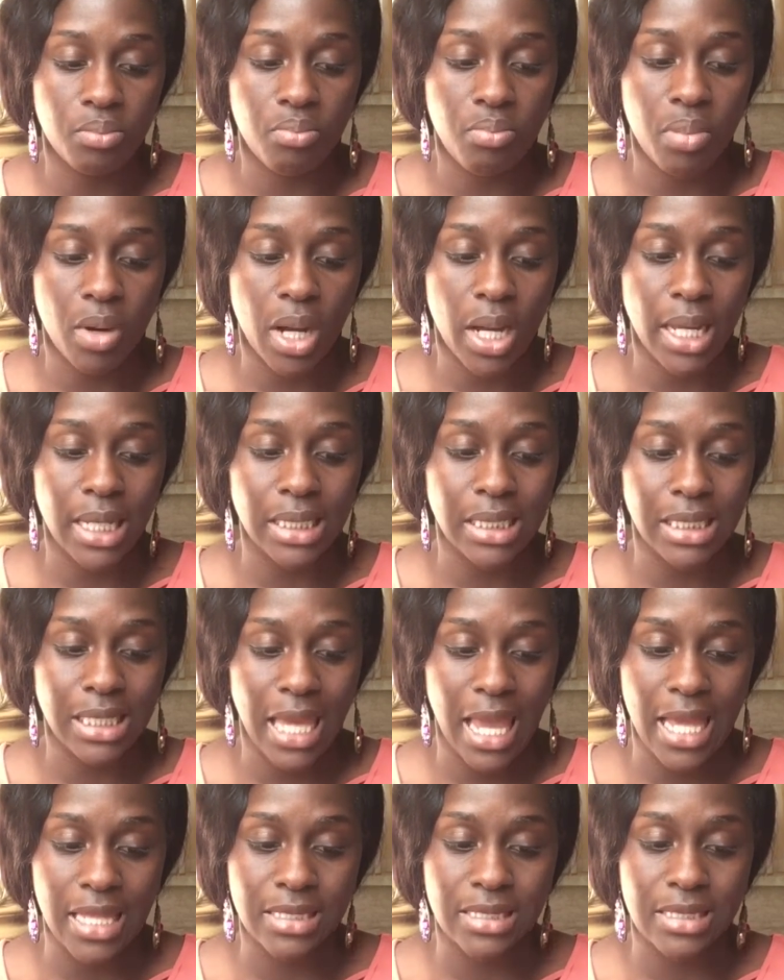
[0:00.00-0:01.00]
But
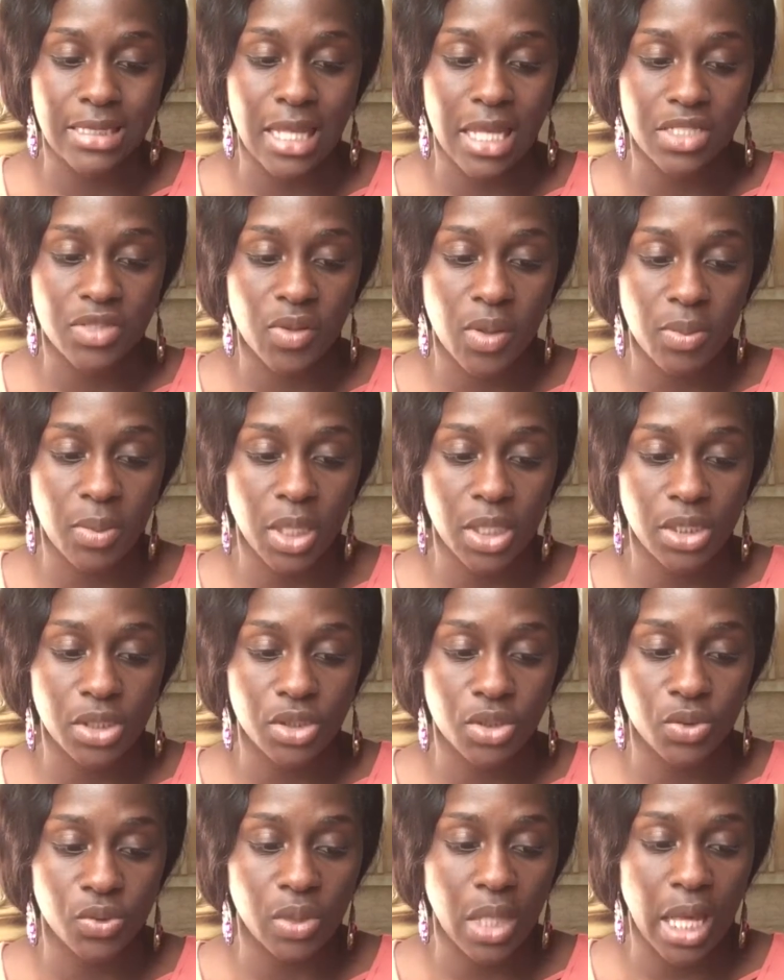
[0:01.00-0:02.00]
yes, that's what I'm going to
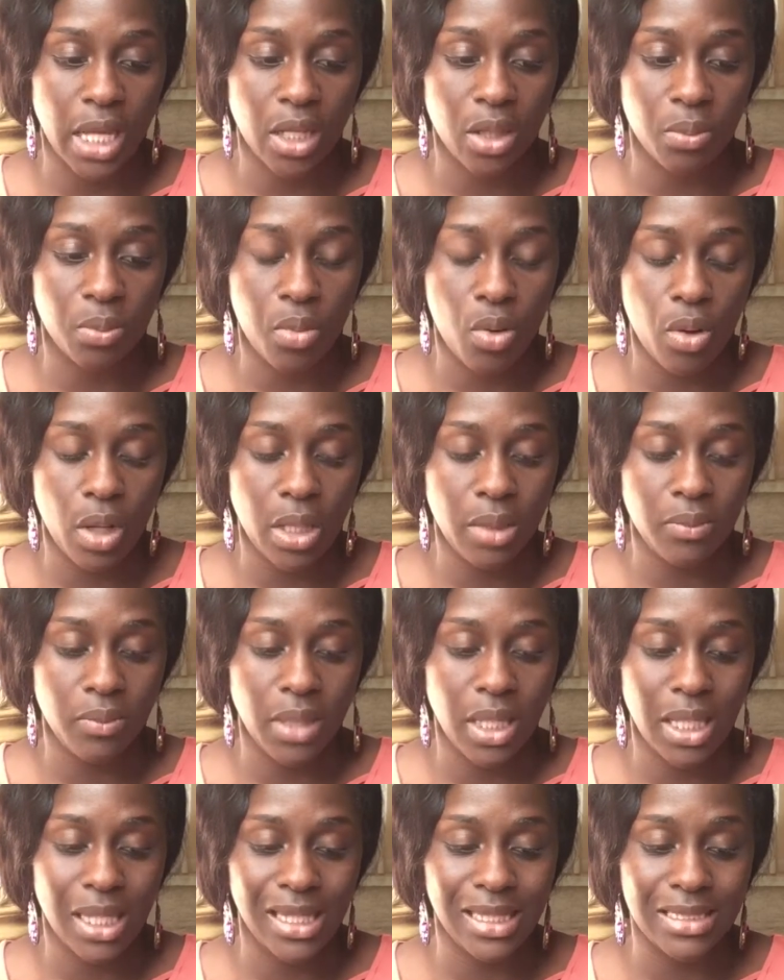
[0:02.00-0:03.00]
do, like
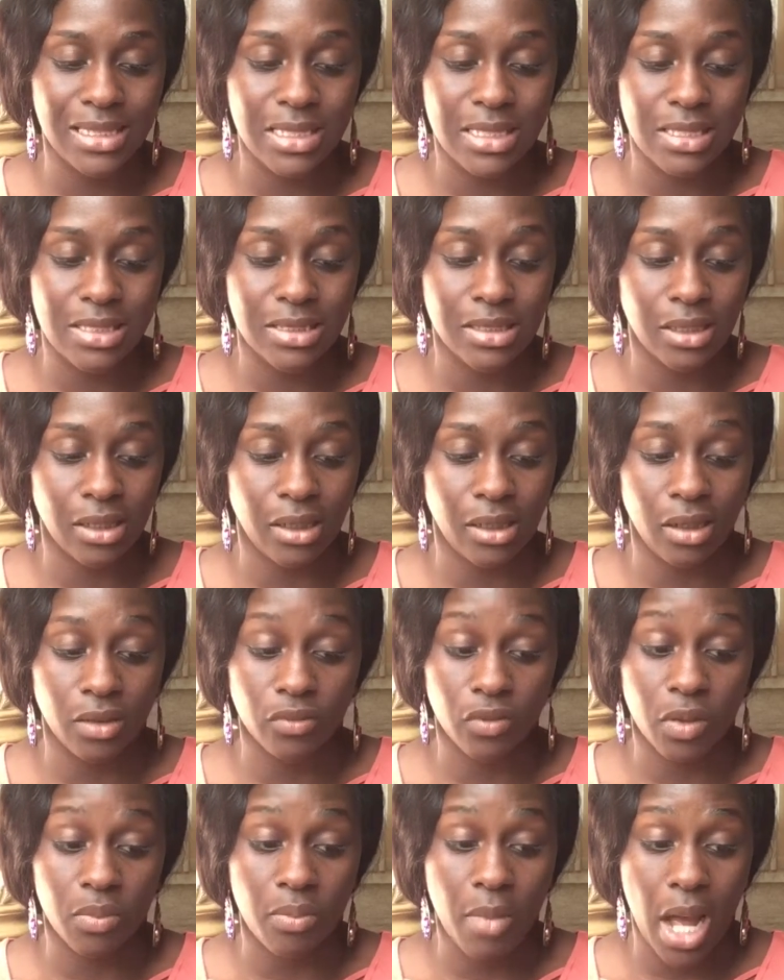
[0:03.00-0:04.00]
appointments,
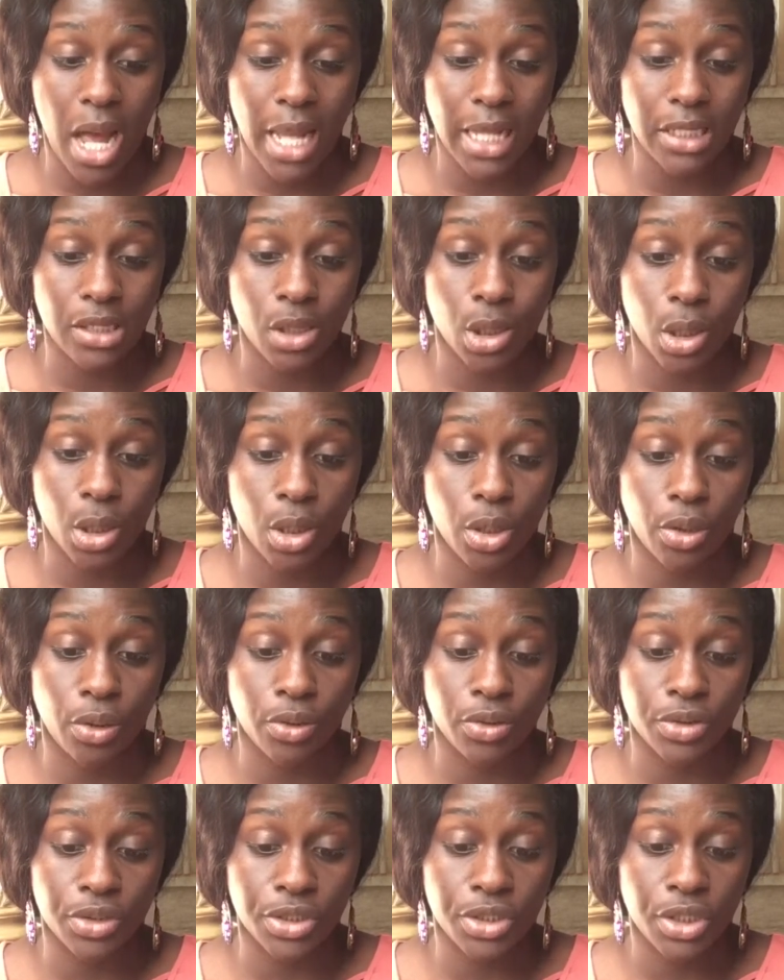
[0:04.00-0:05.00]

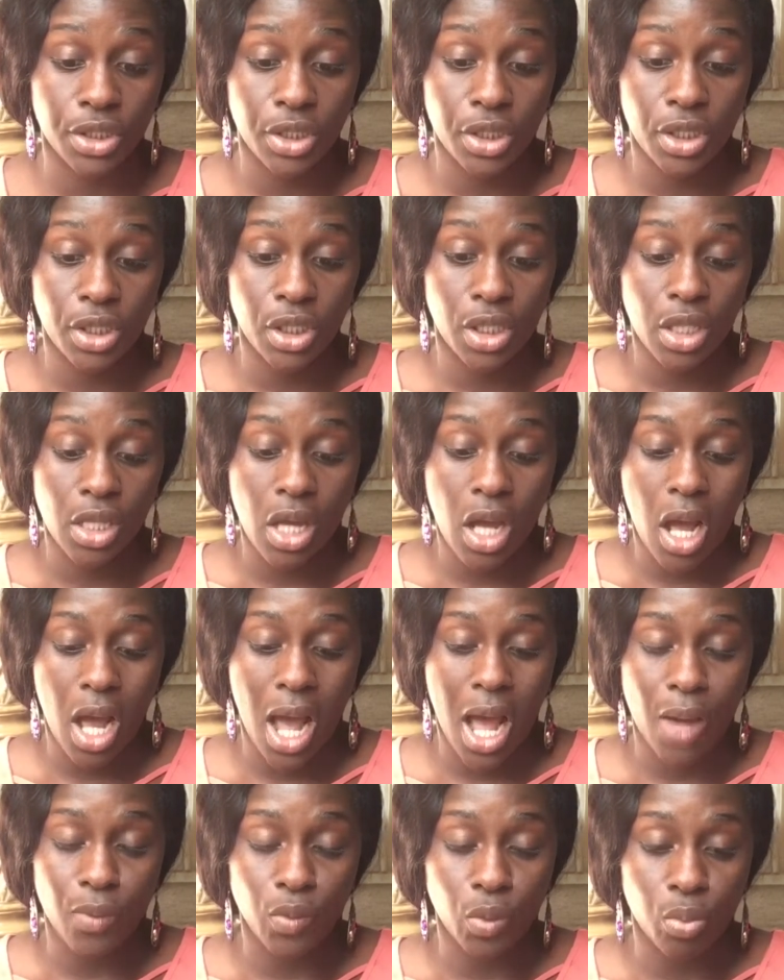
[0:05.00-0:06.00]
reminders.
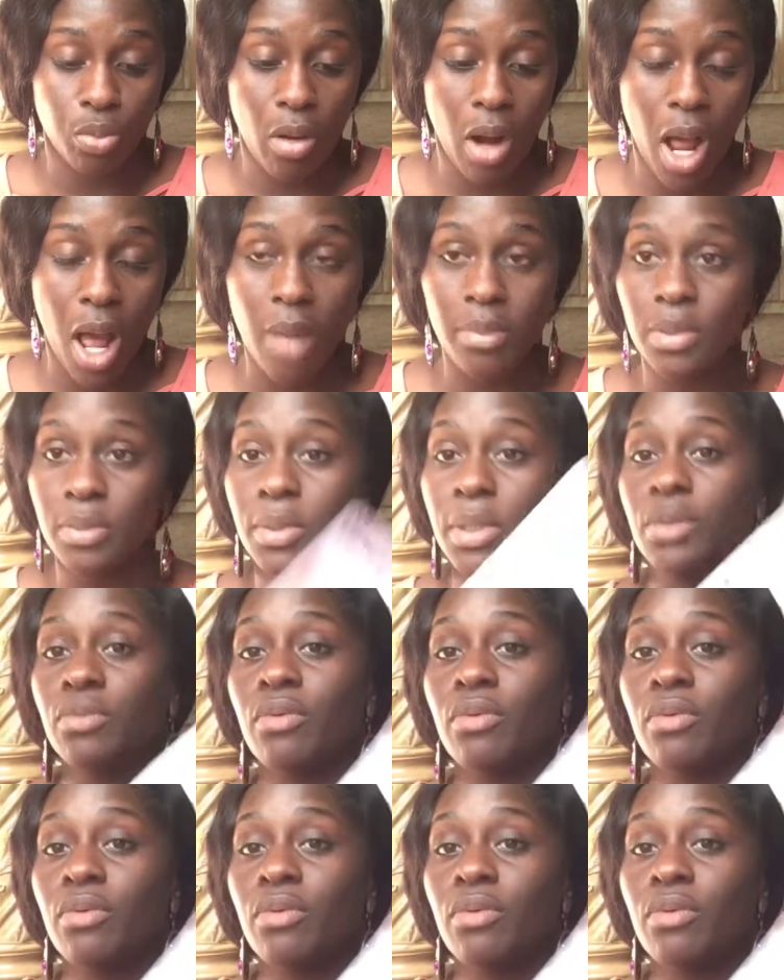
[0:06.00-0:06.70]
I will probably